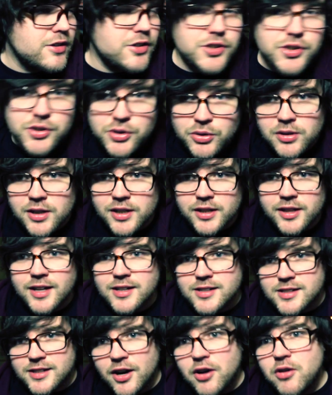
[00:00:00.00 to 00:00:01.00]
Surely
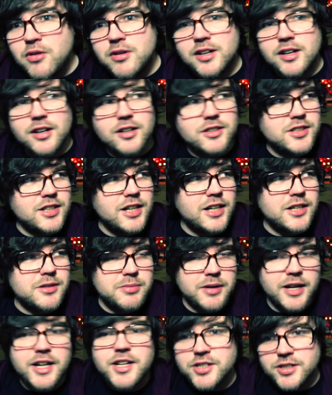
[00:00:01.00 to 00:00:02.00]
that's the only logical
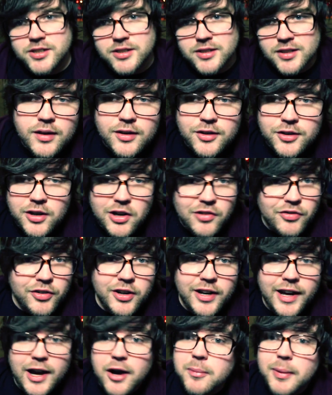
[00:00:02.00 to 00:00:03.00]
explanation. Could I
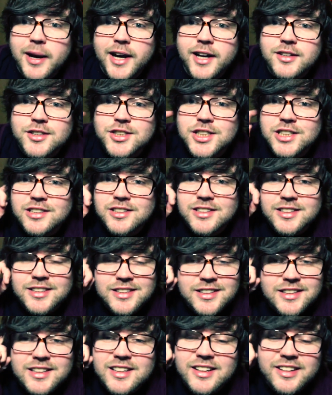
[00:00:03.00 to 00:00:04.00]
find a help page?
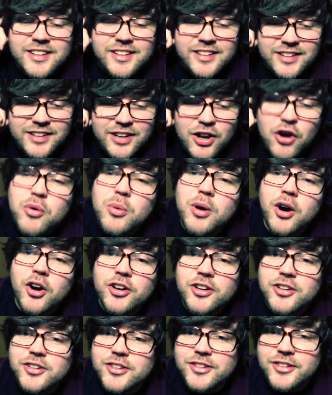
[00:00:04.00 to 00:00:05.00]
No,
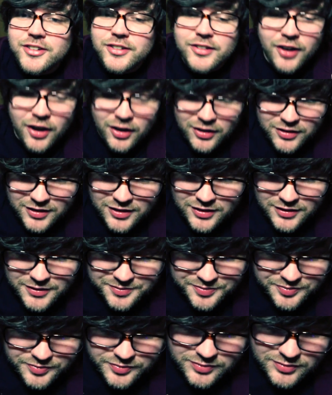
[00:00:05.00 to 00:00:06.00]
I could not.
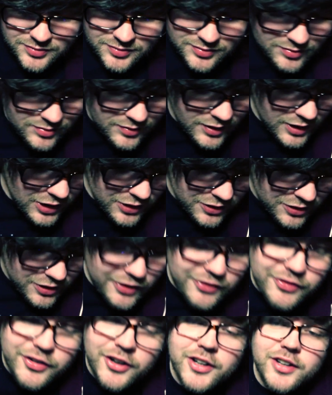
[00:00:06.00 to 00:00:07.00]
I could
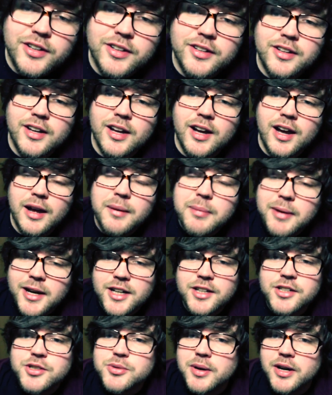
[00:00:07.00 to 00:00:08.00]
not find a
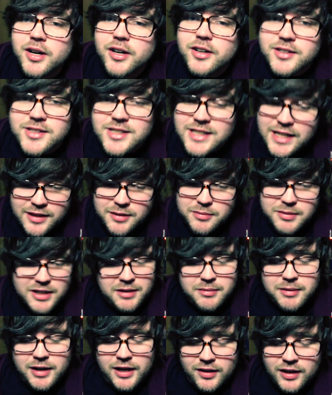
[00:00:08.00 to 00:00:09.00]
page where I could send them an
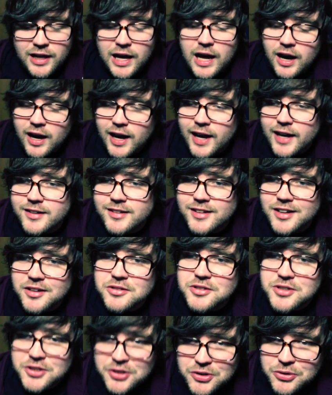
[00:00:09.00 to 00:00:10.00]
email. I had to
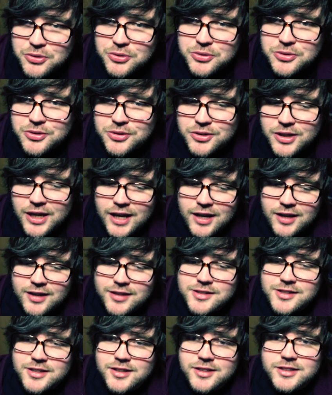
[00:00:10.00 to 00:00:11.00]
go onto Google
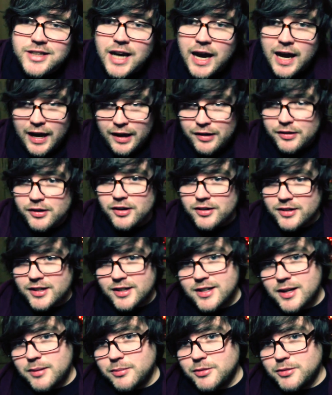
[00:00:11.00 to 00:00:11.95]
and search how to contact